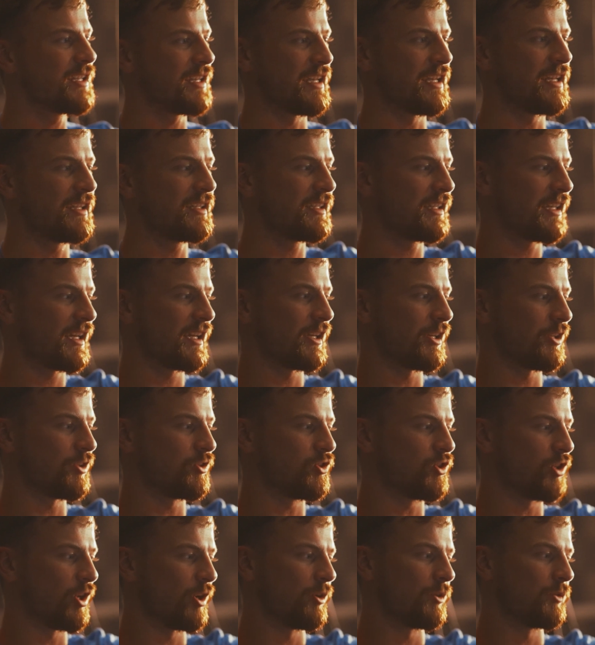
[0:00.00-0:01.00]
Indiana
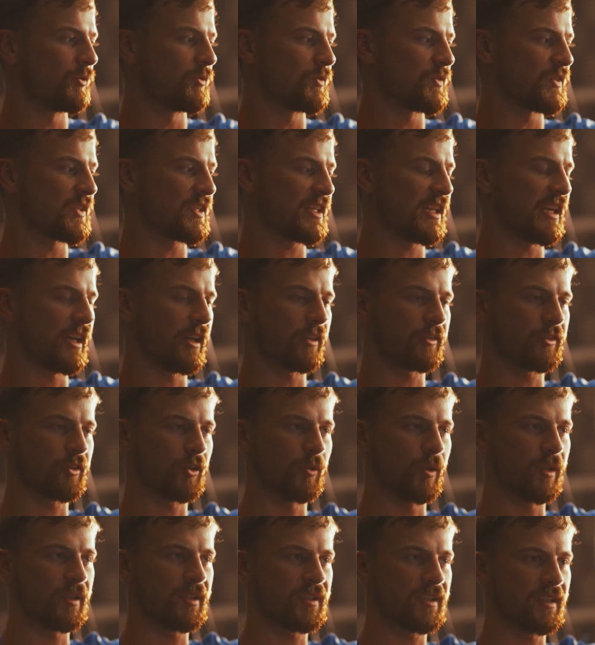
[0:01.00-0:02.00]
Jones
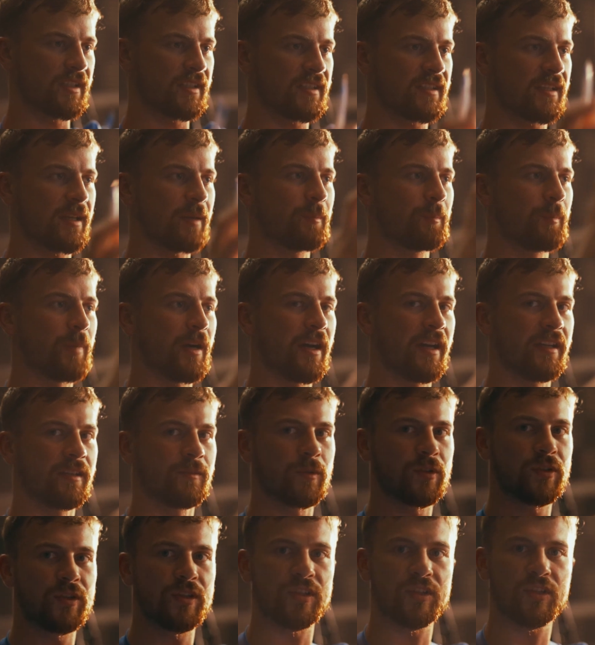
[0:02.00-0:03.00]
characteristics combined
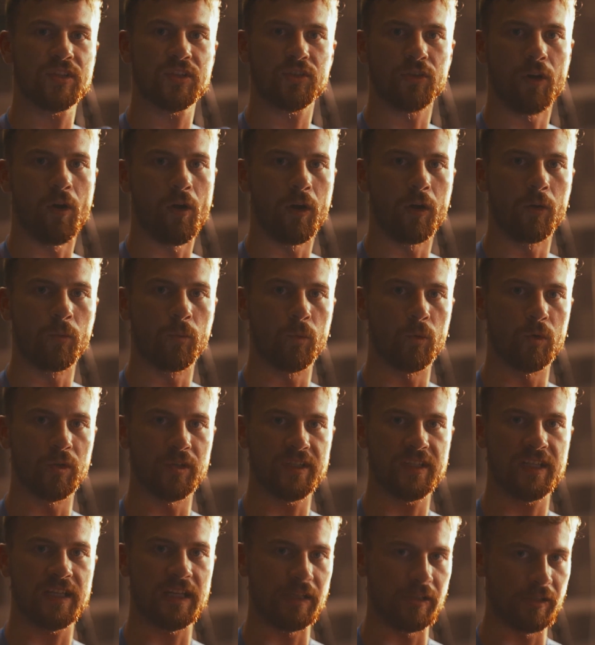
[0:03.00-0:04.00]
with the Star
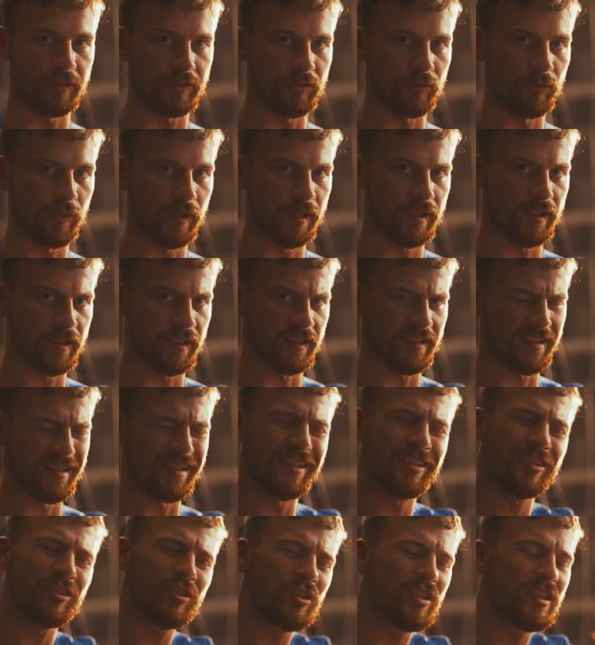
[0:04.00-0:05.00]
Wars characteristics. And
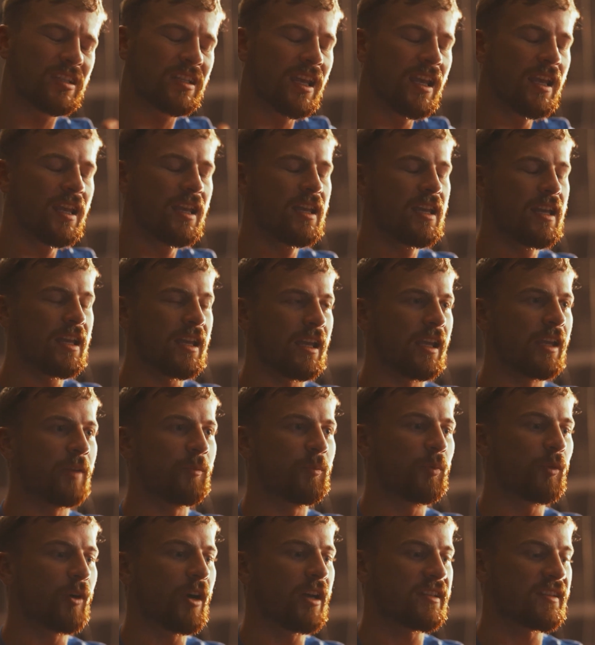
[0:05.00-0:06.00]
it just, it
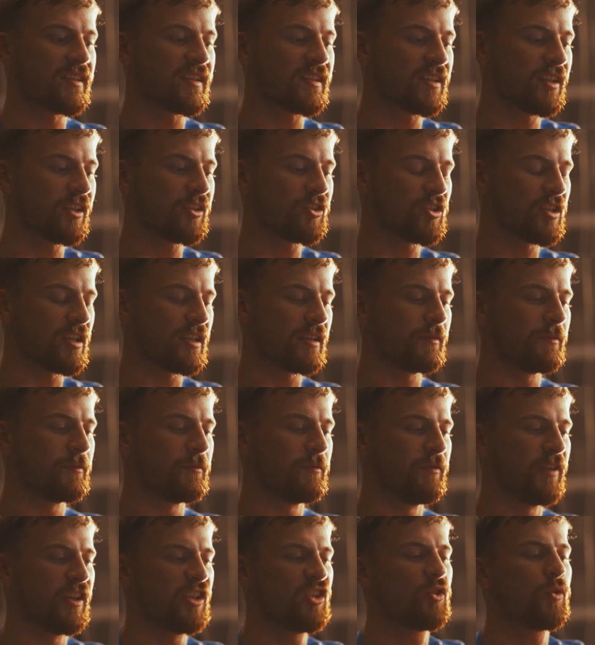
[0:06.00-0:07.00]
brought such a
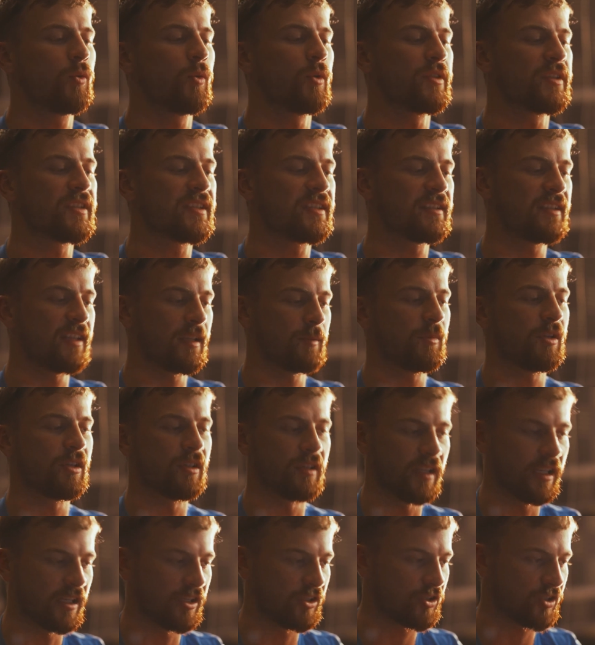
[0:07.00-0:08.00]
visual
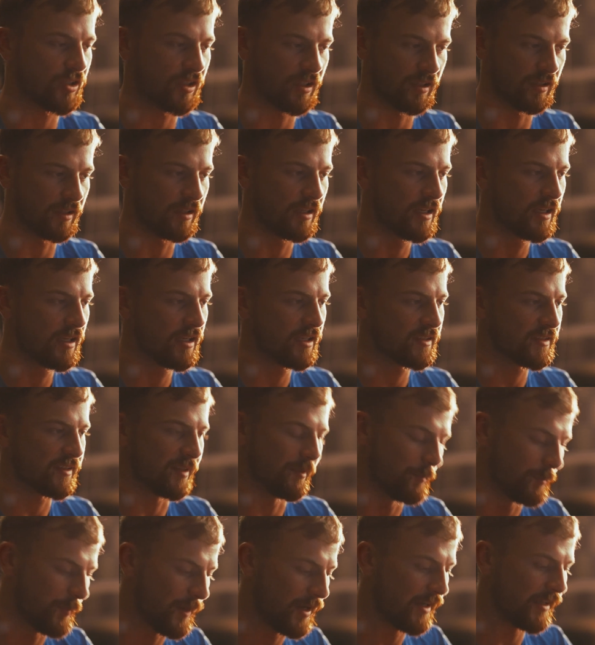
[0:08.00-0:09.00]
stimulation to
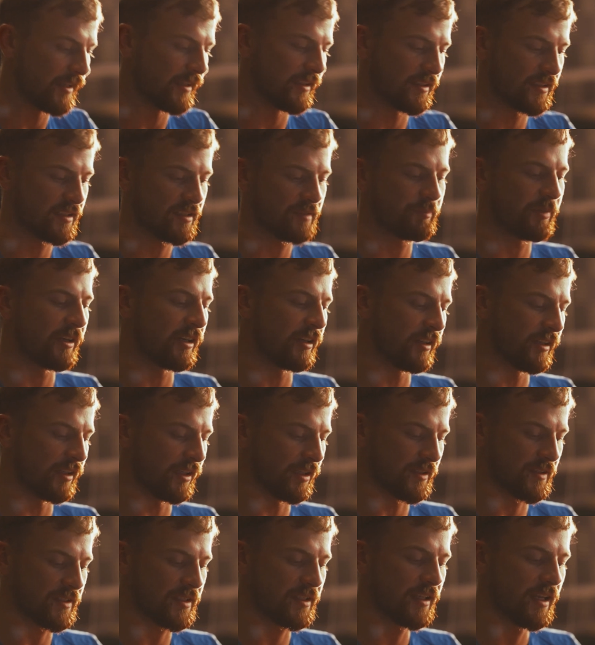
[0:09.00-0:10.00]
my
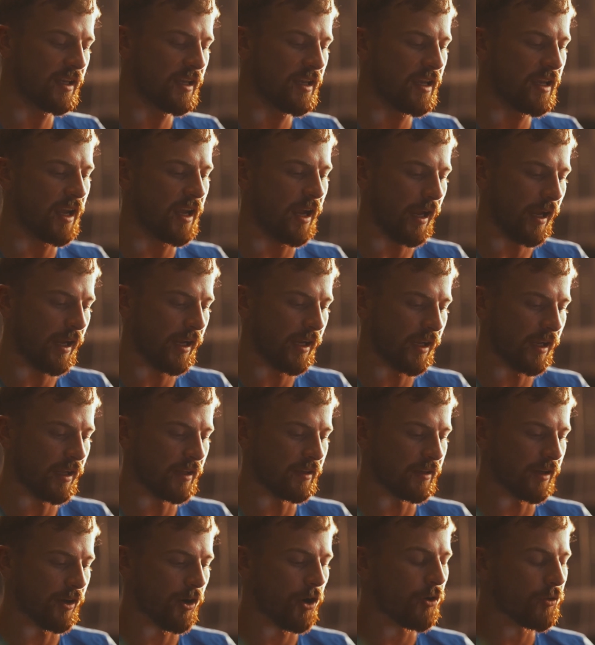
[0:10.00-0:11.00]
experience.
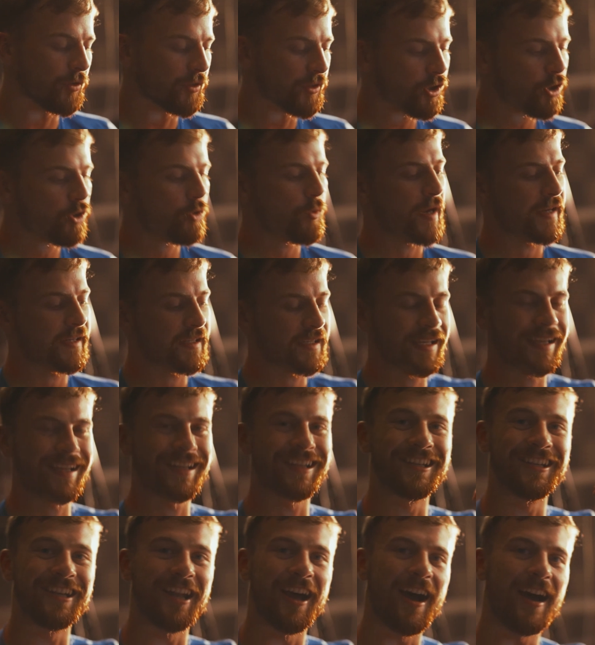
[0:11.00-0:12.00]
And although I
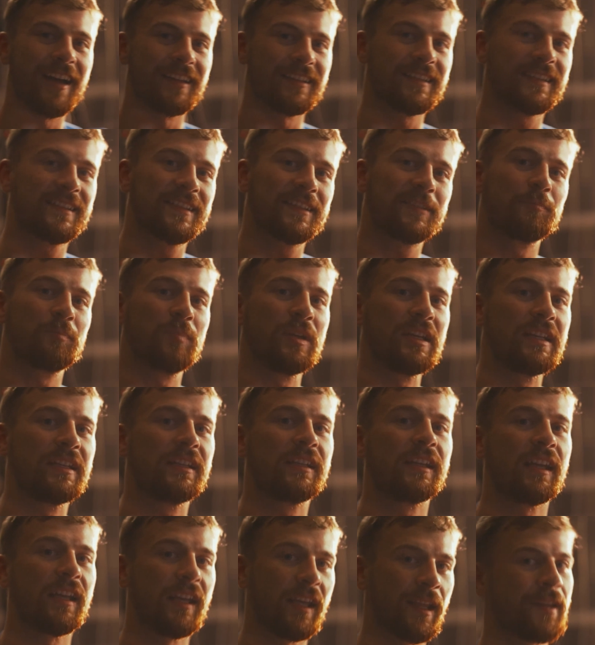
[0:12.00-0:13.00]
cannot speak
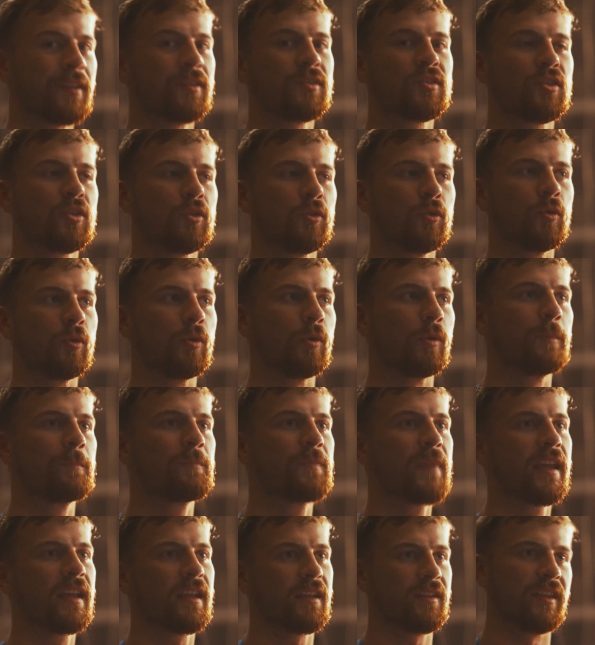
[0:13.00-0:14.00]
into
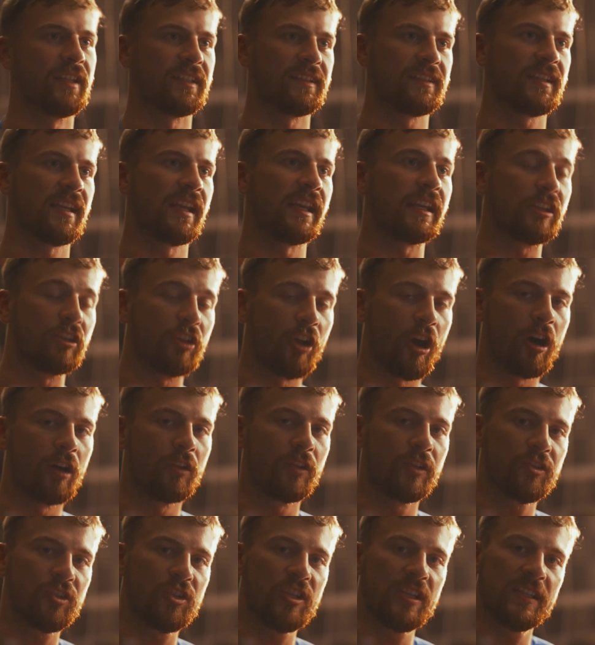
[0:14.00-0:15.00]
the
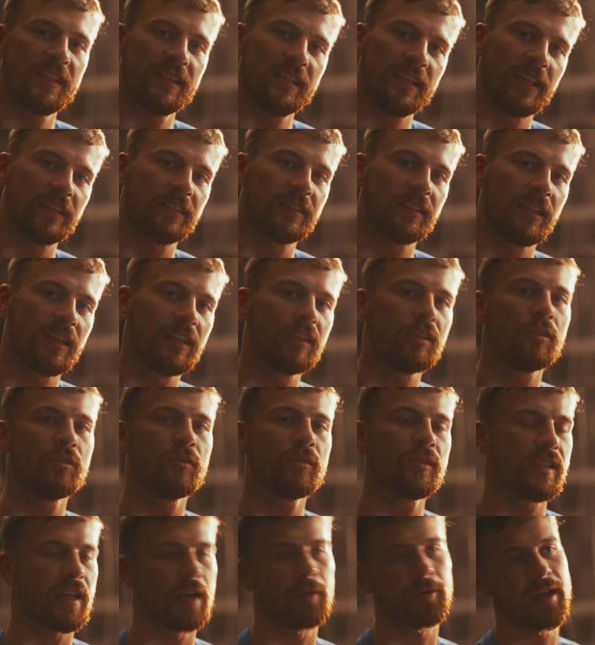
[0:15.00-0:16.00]
technologies that they
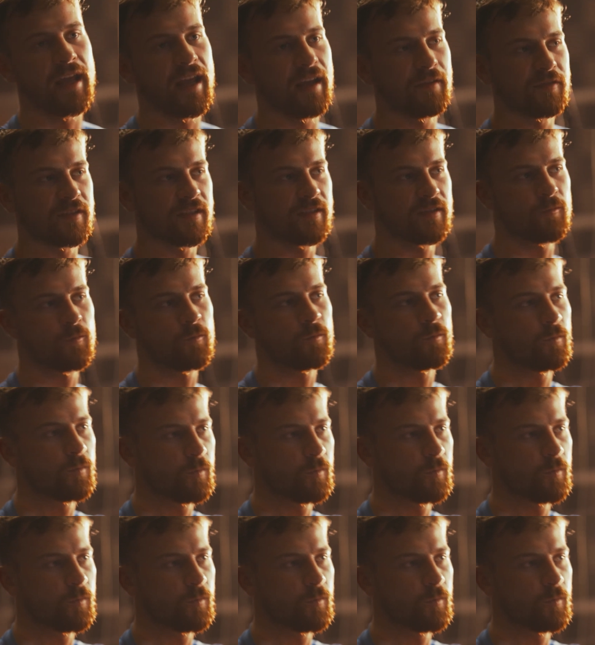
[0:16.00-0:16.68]
used, I would have to